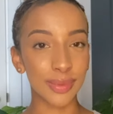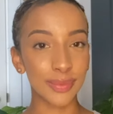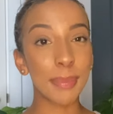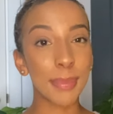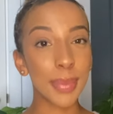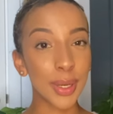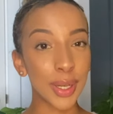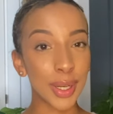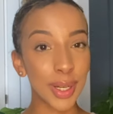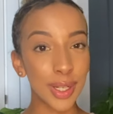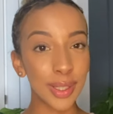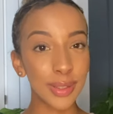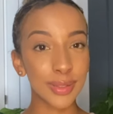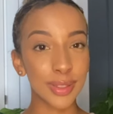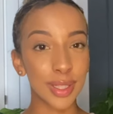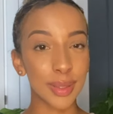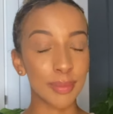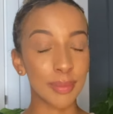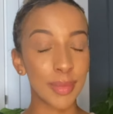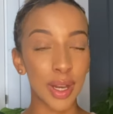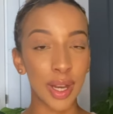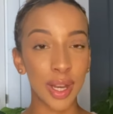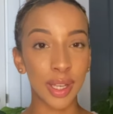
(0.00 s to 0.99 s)
But
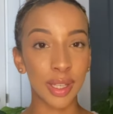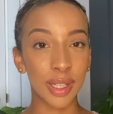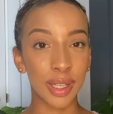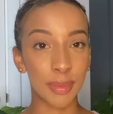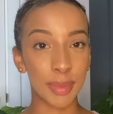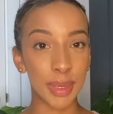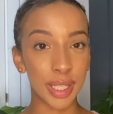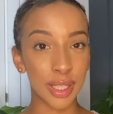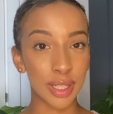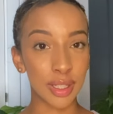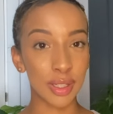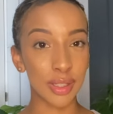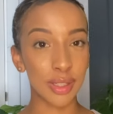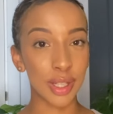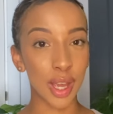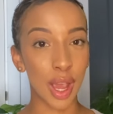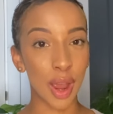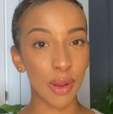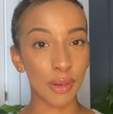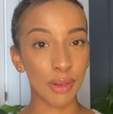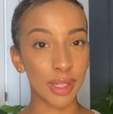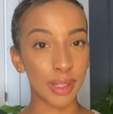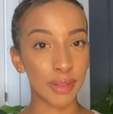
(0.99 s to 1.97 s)
my opinion's
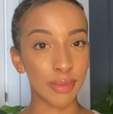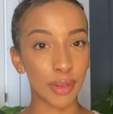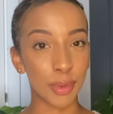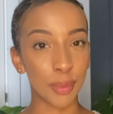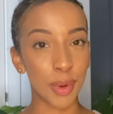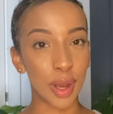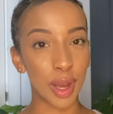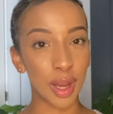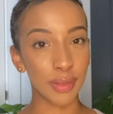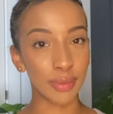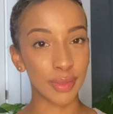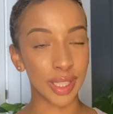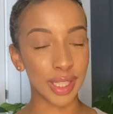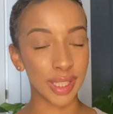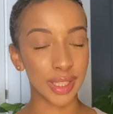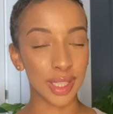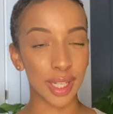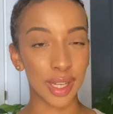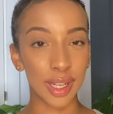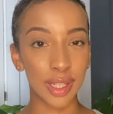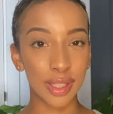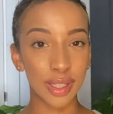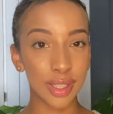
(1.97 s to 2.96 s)
only from what I
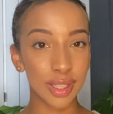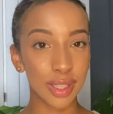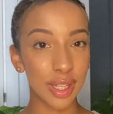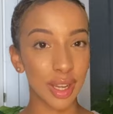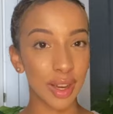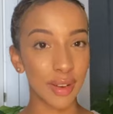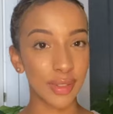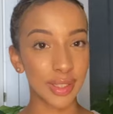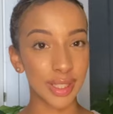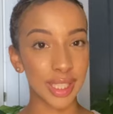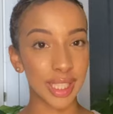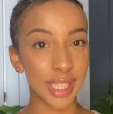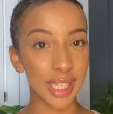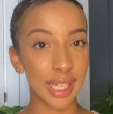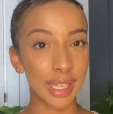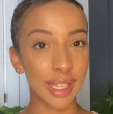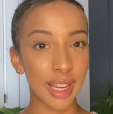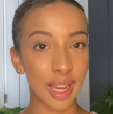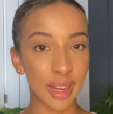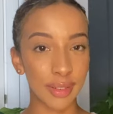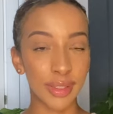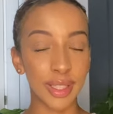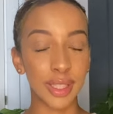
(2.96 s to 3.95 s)
researched. Obviously, it
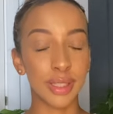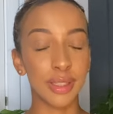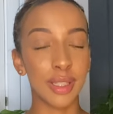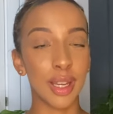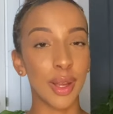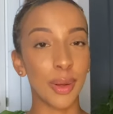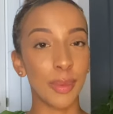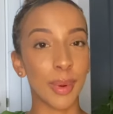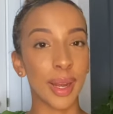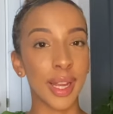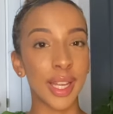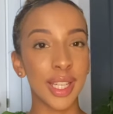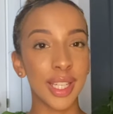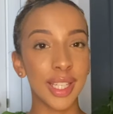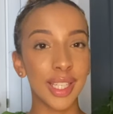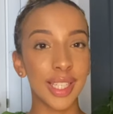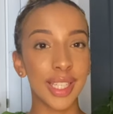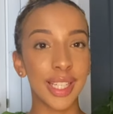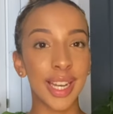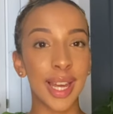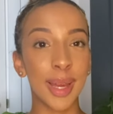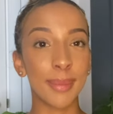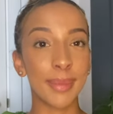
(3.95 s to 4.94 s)
carries no weight.
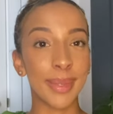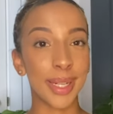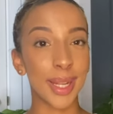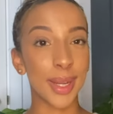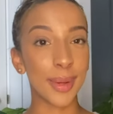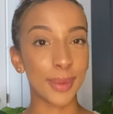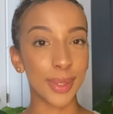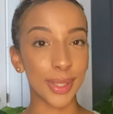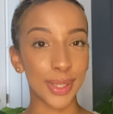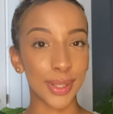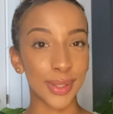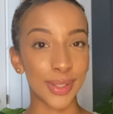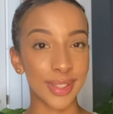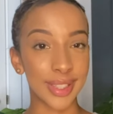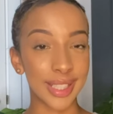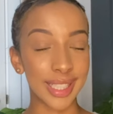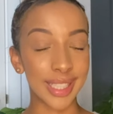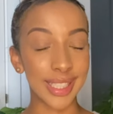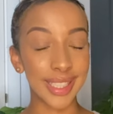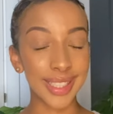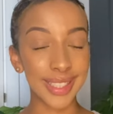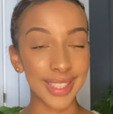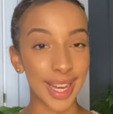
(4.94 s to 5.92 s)
Let me know what you
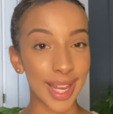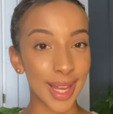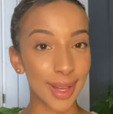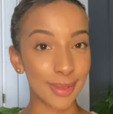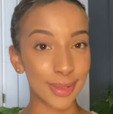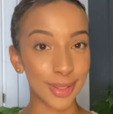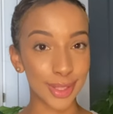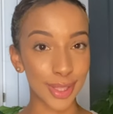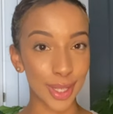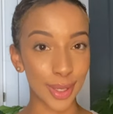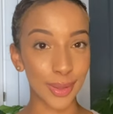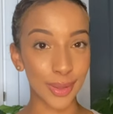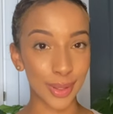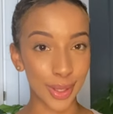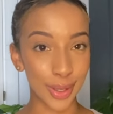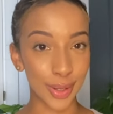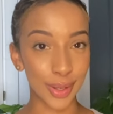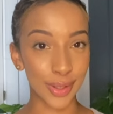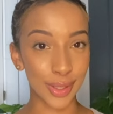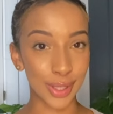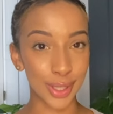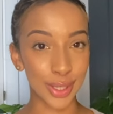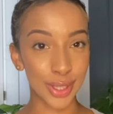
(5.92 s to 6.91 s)
think, because I am so
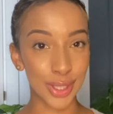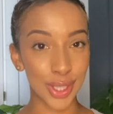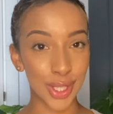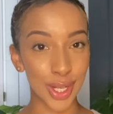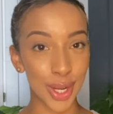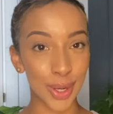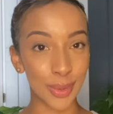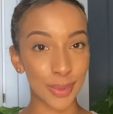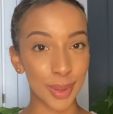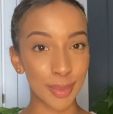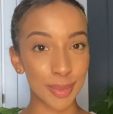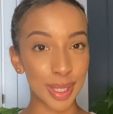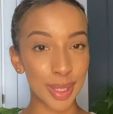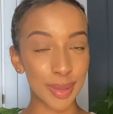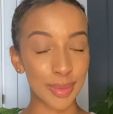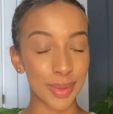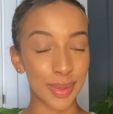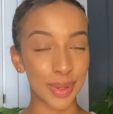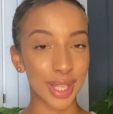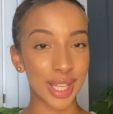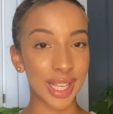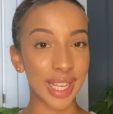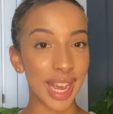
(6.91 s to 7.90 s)
curious to know what people
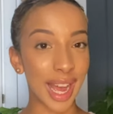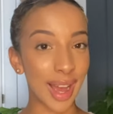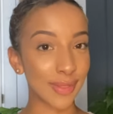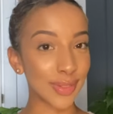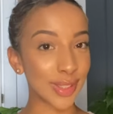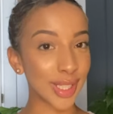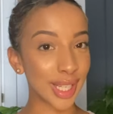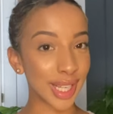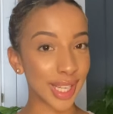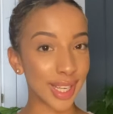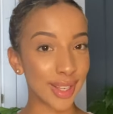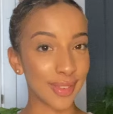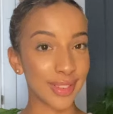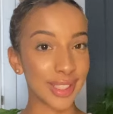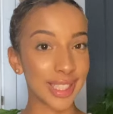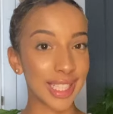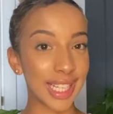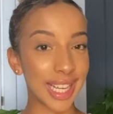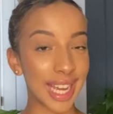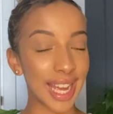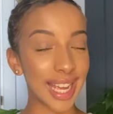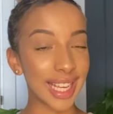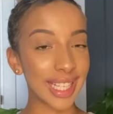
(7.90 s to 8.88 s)
think after hearing
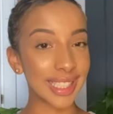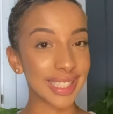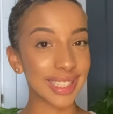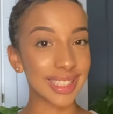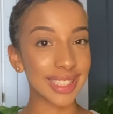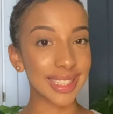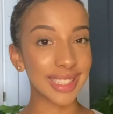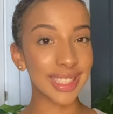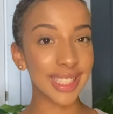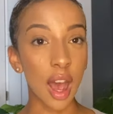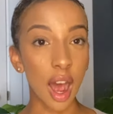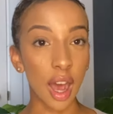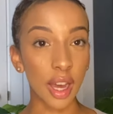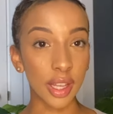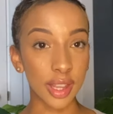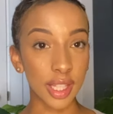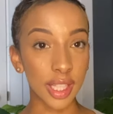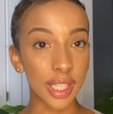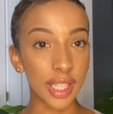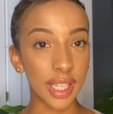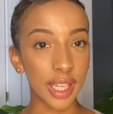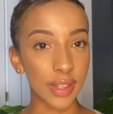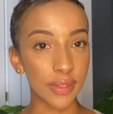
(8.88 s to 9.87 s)
the case. I
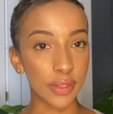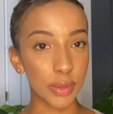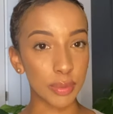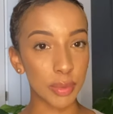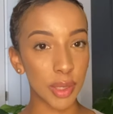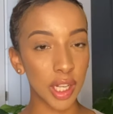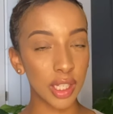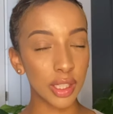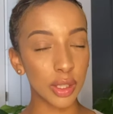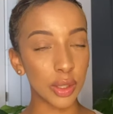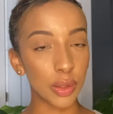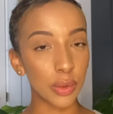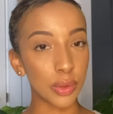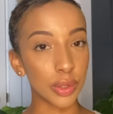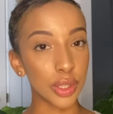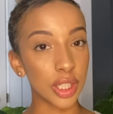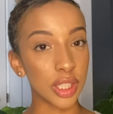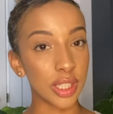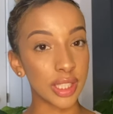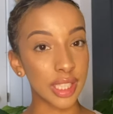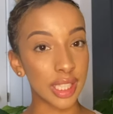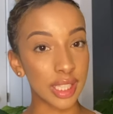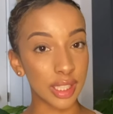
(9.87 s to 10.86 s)
think if Smiley Coulter
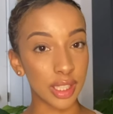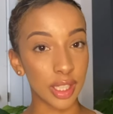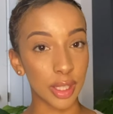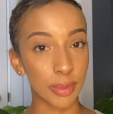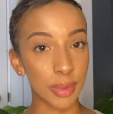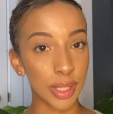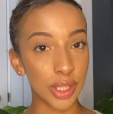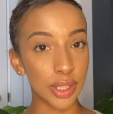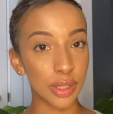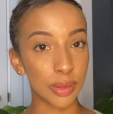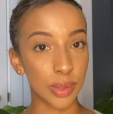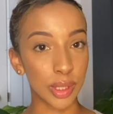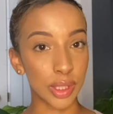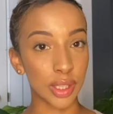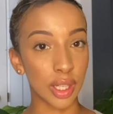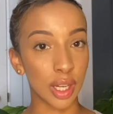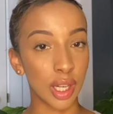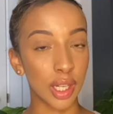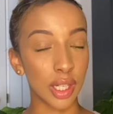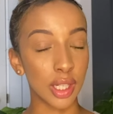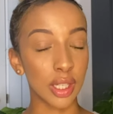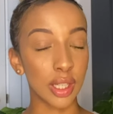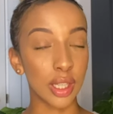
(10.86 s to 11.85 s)
did commit
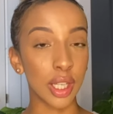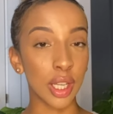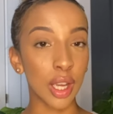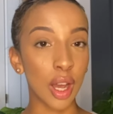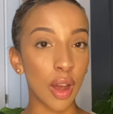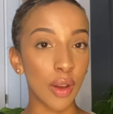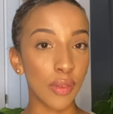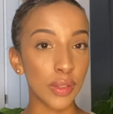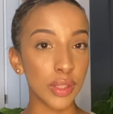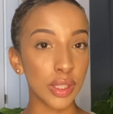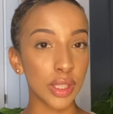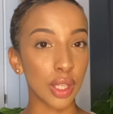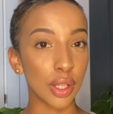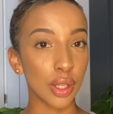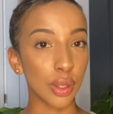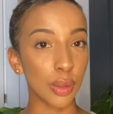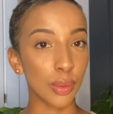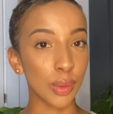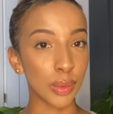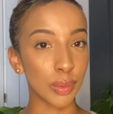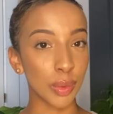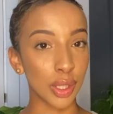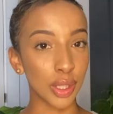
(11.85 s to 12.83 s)
suicide, the officer who
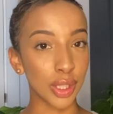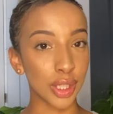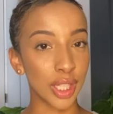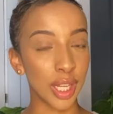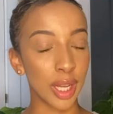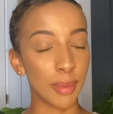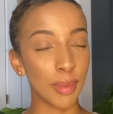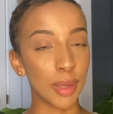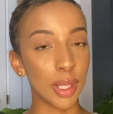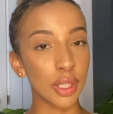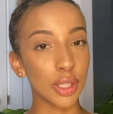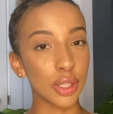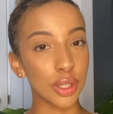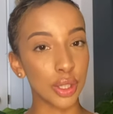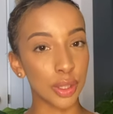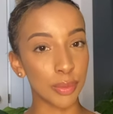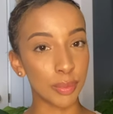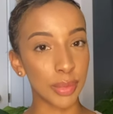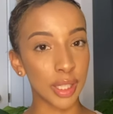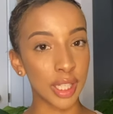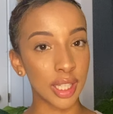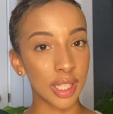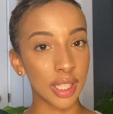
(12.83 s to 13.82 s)
was watching him
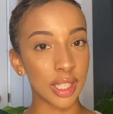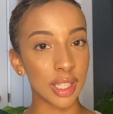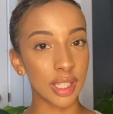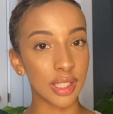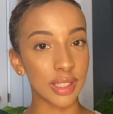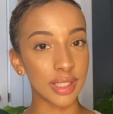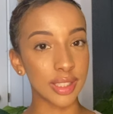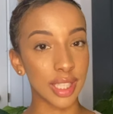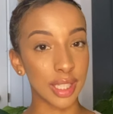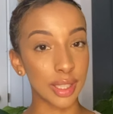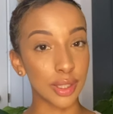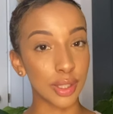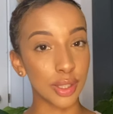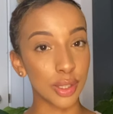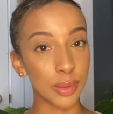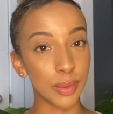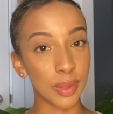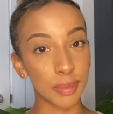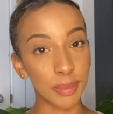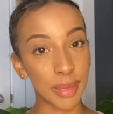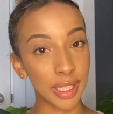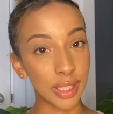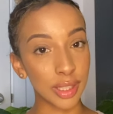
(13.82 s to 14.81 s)
should be sentenced
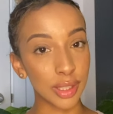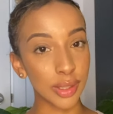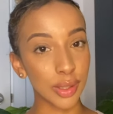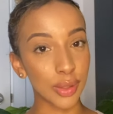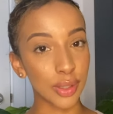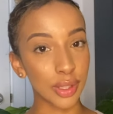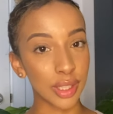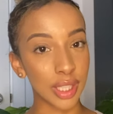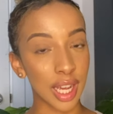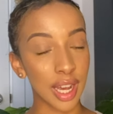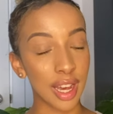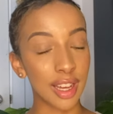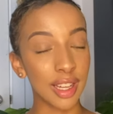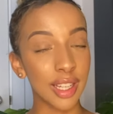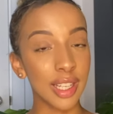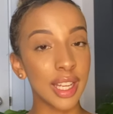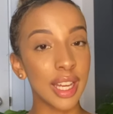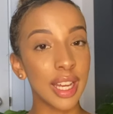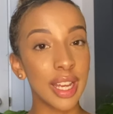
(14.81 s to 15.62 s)
with manslaughter.